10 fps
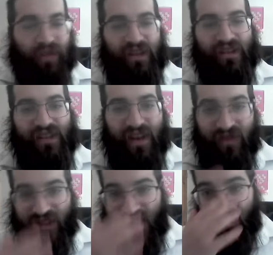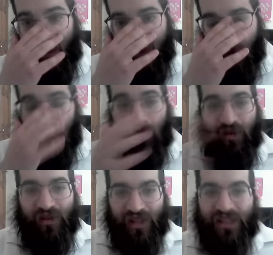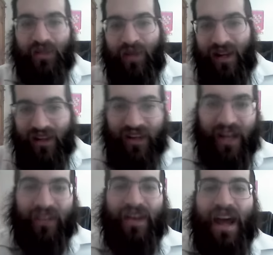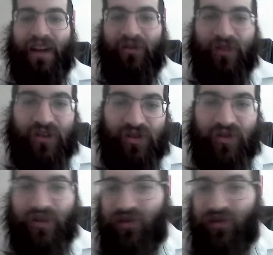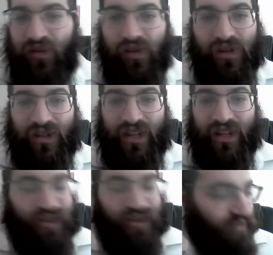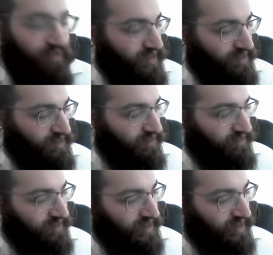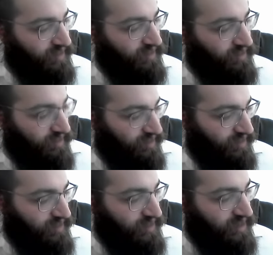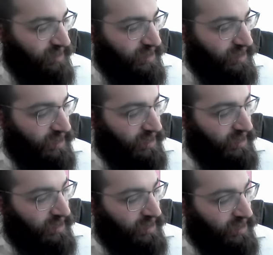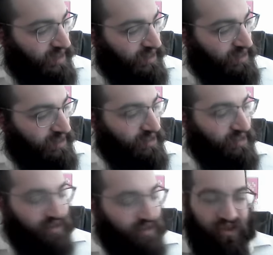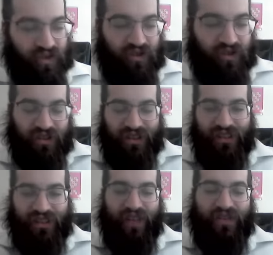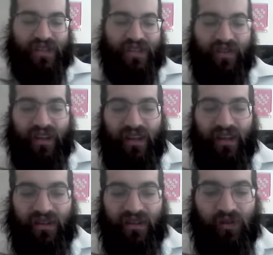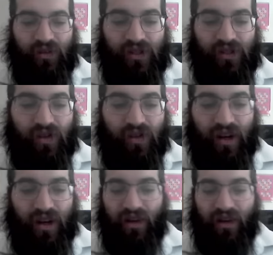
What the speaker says: into 770 to participate in like the anniversary. It was a few years later after that heart attack. And 770 Simchas Torah,